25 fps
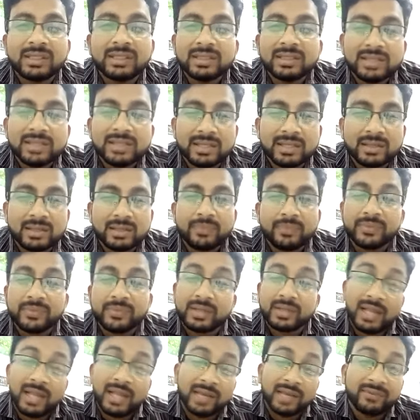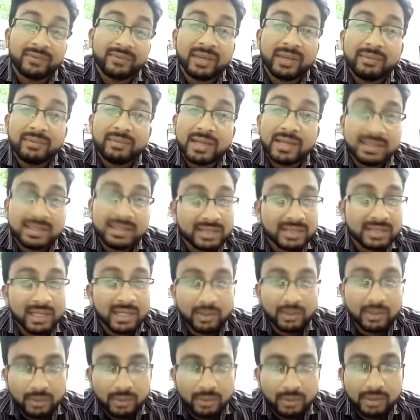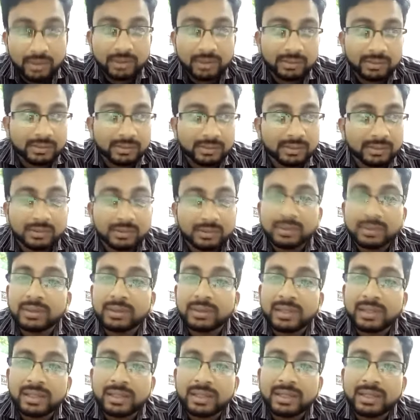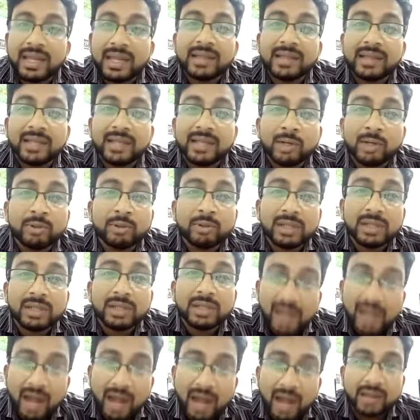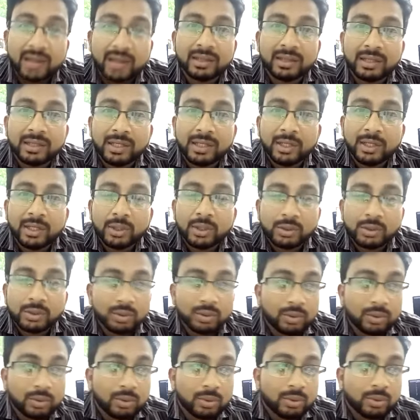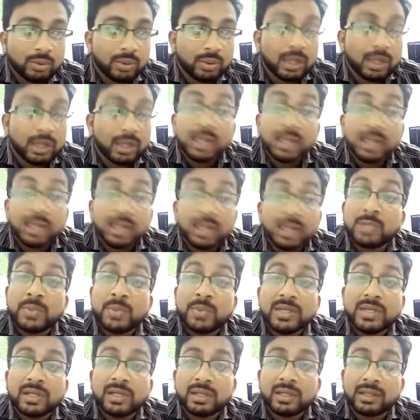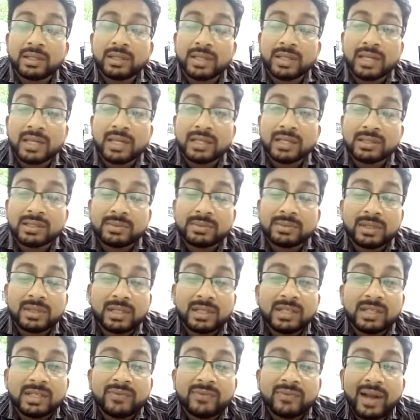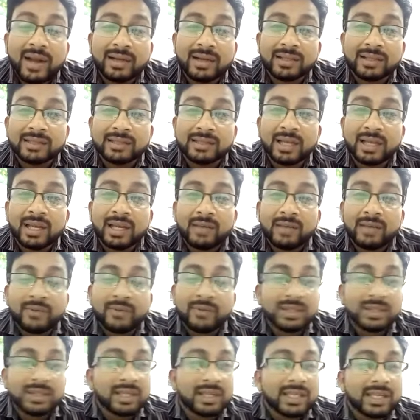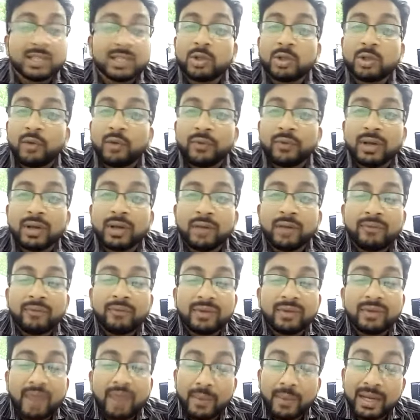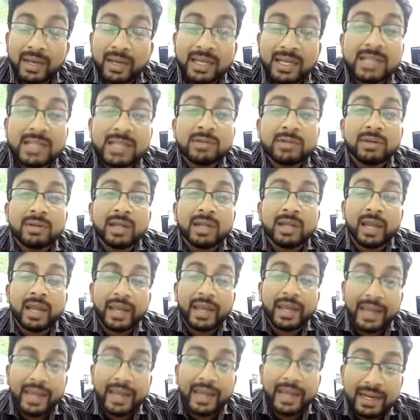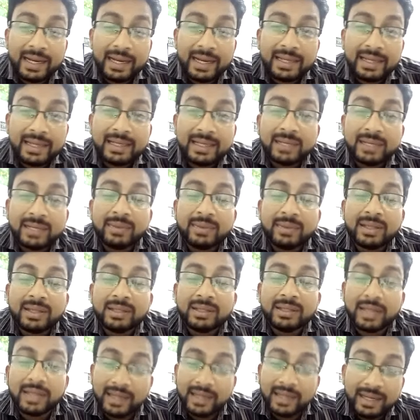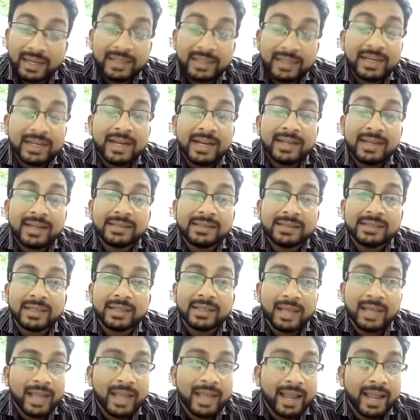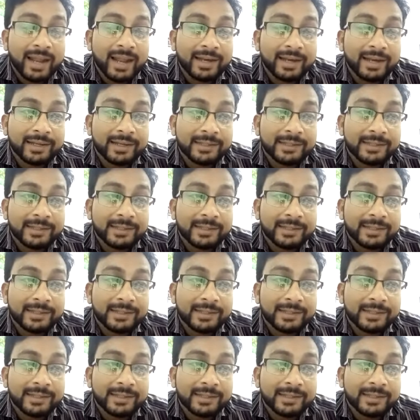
instances. Like females, they don't take into the grant. So especially there are some these factors with history of family history, elderly ladies, and